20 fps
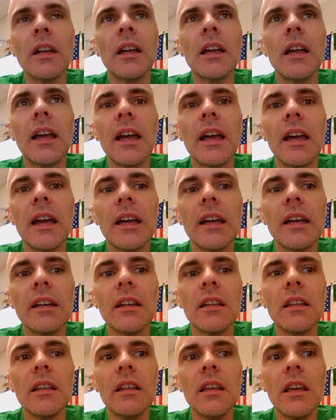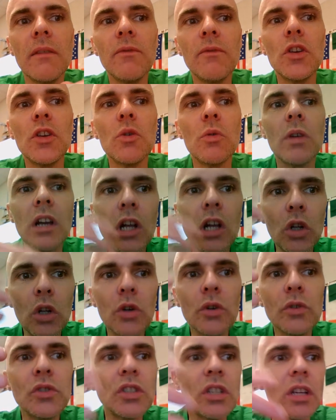And if you include
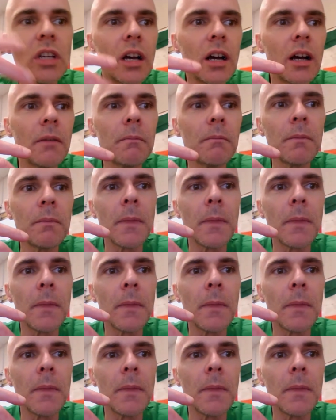some